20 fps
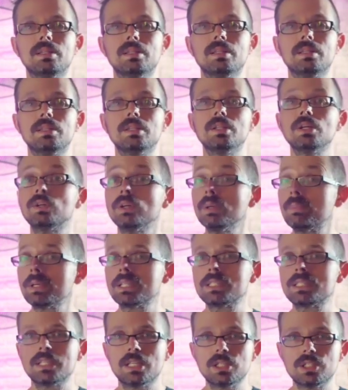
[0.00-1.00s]
the grip
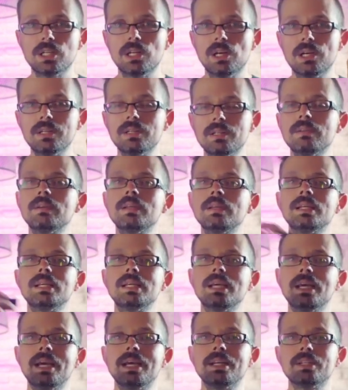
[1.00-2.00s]
extension on
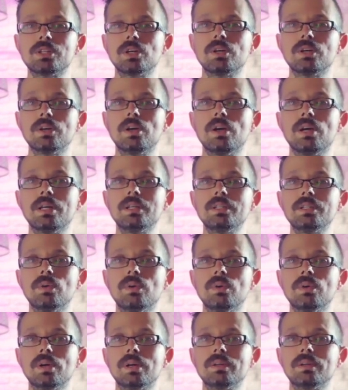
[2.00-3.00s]
and turn on
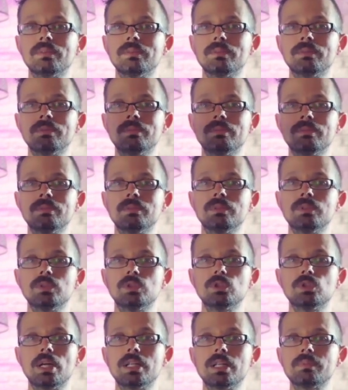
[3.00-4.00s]
your
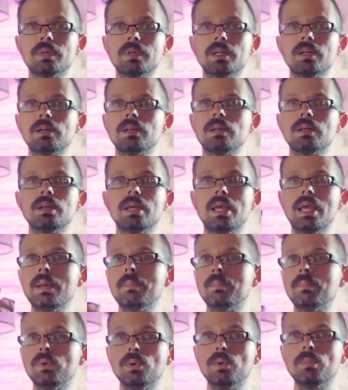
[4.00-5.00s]
transmitter,
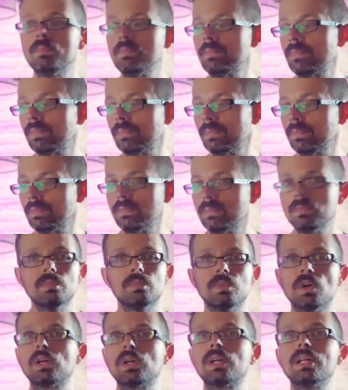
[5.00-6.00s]
and boom,
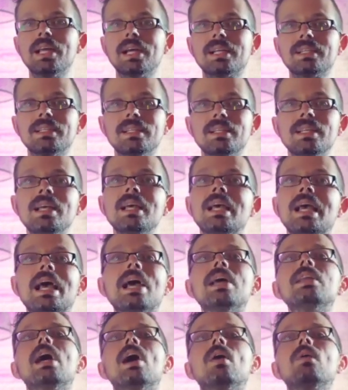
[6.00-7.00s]
they're connected.
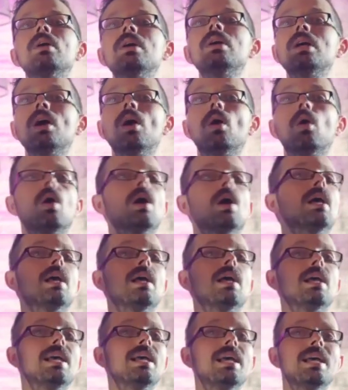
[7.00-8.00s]
And now
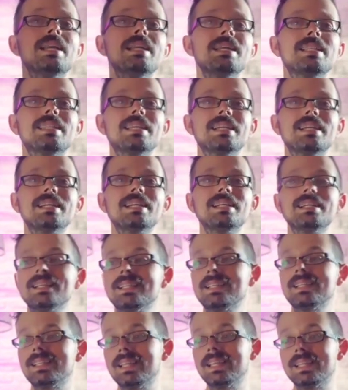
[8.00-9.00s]
anything
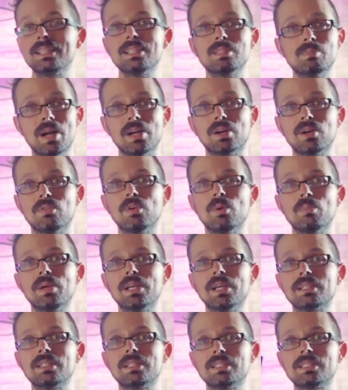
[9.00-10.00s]
that this microphone
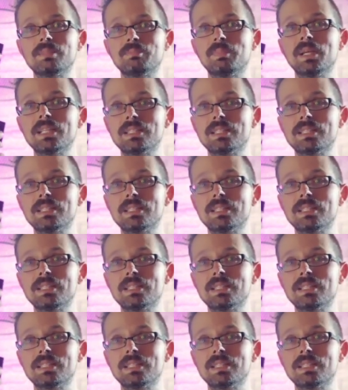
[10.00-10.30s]
picks